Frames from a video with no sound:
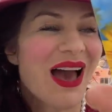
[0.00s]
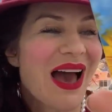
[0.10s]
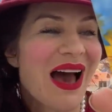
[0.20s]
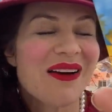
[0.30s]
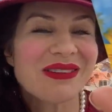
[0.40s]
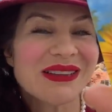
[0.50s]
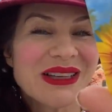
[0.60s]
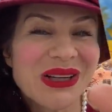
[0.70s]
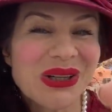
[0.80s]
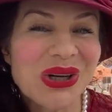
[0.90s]
Have a
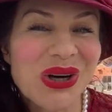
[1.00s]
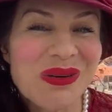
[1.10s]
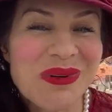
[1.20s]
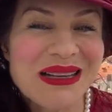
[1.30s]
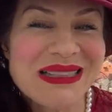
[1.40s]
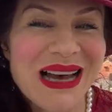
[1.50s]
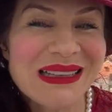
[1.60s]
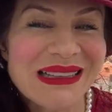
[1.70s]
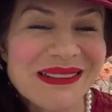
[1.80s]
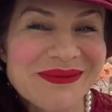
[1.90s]
little look, my
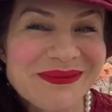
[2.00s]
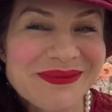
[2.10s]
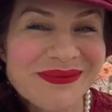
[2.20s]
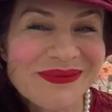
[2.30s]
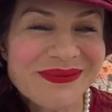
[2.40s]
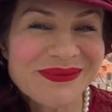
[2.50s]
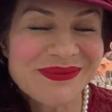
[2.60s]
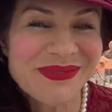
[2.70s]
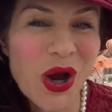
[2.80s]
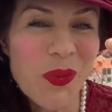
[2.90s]
darling.
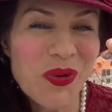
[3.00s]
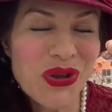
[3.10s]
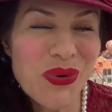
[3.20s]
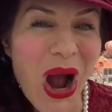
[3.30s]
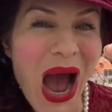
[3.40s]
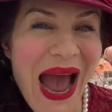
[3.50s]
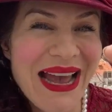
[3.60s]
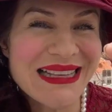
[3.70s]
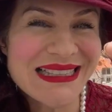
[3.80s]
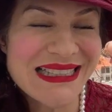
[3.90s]
Open your
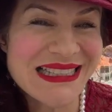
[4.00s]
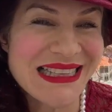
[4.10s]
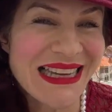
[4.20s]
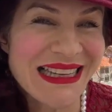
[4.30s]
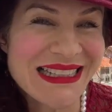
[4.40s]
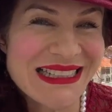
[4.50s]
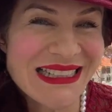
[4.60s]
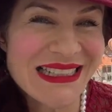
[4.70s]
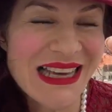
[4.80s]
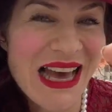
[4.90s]
eyes to see it.
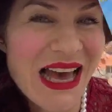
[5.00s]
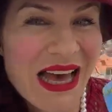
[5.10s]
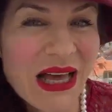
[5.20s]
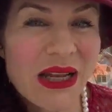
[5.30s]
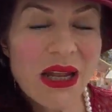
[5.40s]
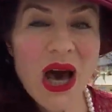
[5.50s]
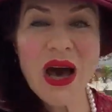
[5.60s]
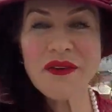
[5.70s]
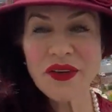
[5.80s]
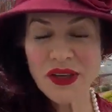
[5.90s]

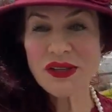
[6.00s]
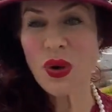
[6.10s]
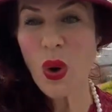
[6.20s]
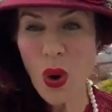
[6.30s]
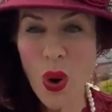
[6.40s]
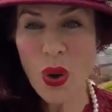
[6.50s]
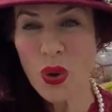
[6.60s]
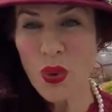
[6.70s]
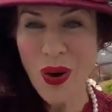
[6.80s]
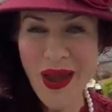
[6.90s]
Love is all
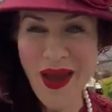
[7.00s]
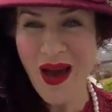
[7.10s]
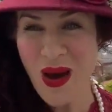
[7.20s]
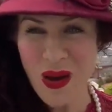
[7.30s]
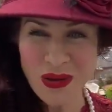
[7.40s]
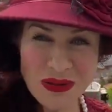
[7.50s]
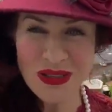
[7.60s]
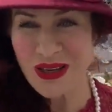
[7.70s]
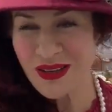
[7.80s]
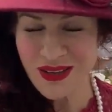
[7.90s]
around.